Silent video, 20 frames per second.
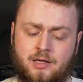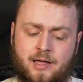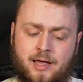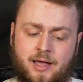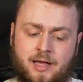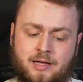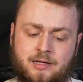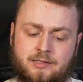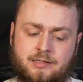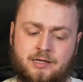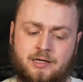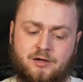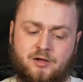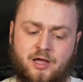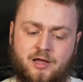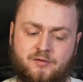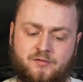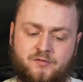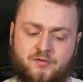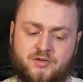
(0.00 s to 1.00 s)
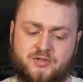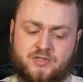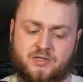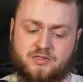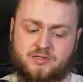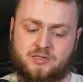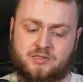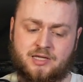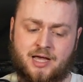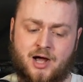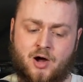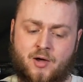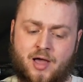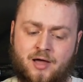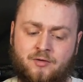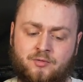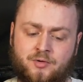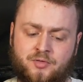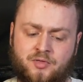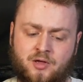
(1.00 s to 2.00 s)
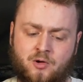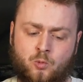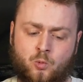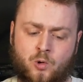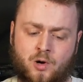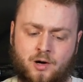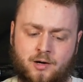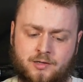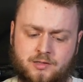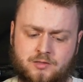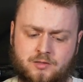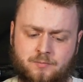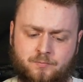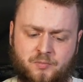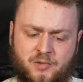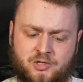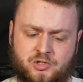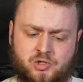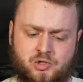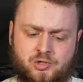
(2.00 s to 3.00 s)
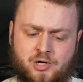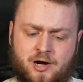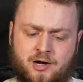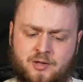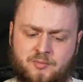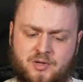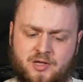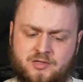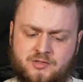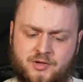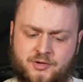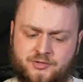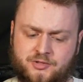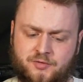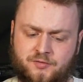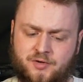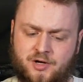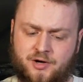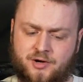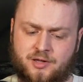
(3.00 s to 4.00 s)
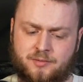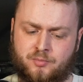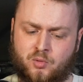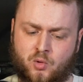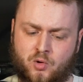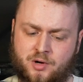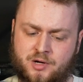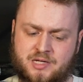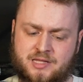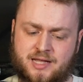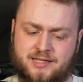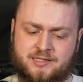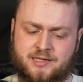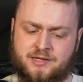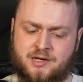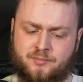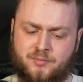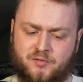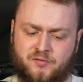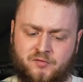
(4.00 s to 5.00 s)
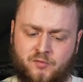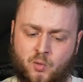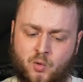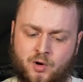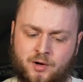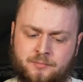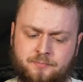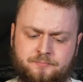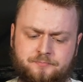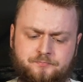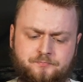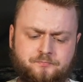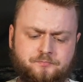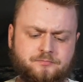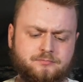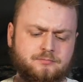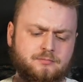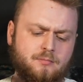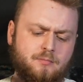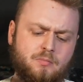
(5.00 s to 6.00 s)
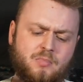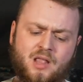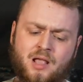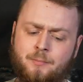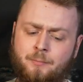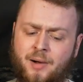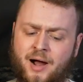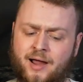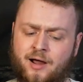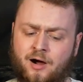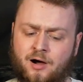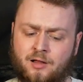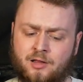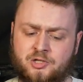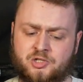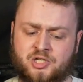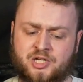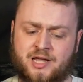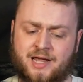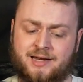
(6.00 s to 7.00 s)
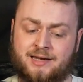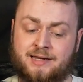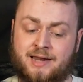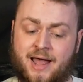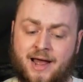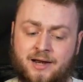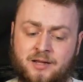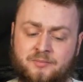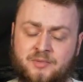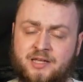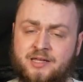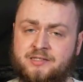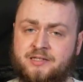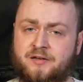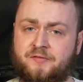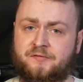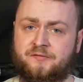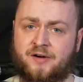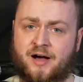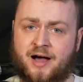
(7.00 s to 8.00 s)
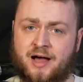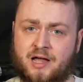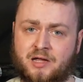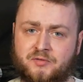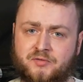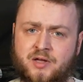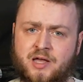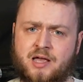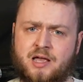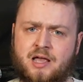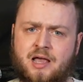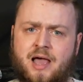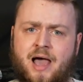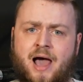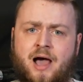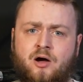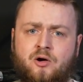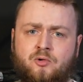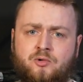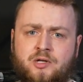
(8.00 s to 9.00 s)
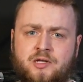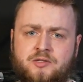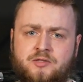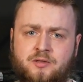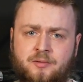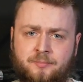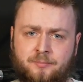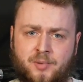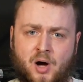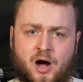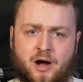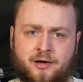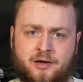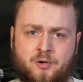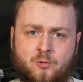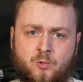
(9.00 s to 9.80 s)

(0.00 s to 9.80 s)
and physics is how everything works. Astronomy is also very important. That's at number 4. Biology and anatomy is at 5. How does the body